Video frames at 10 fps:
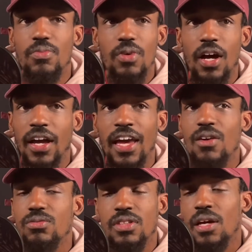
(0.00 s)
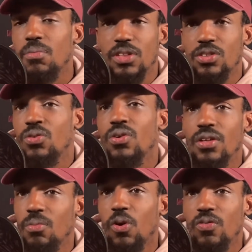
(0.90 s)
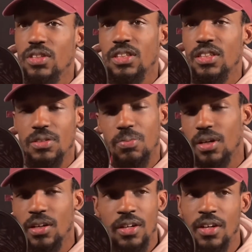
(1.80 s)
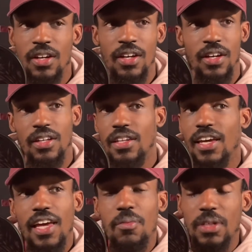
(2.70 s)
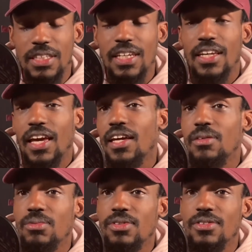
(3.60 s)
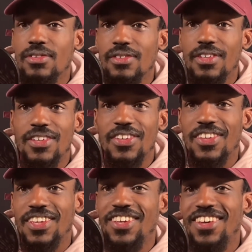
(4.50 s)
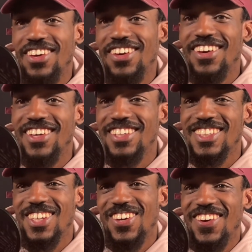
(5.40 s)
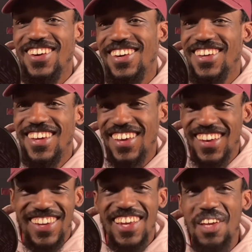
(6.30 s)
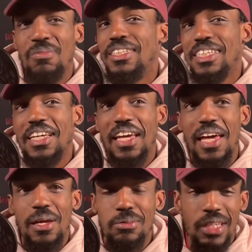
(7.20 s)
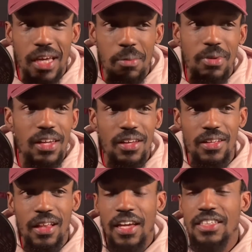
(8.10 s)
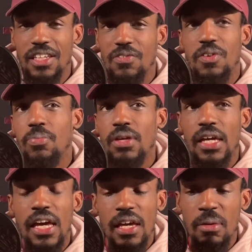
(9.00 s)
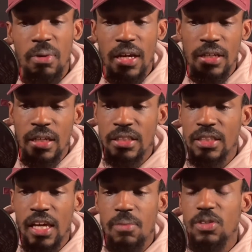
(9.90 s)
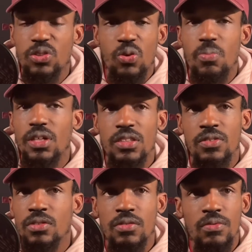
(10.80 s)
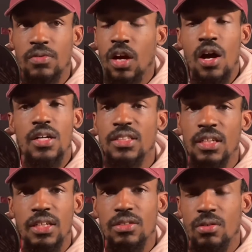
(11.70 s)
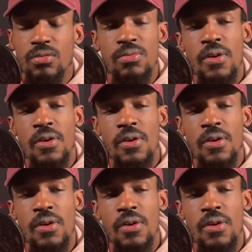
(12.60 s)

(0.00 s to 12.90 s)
accounts that be showing them overseas. But they gave me 10 games. So they gave me 10 games. They gave me his MVP game. Like, they just gave me so much content. So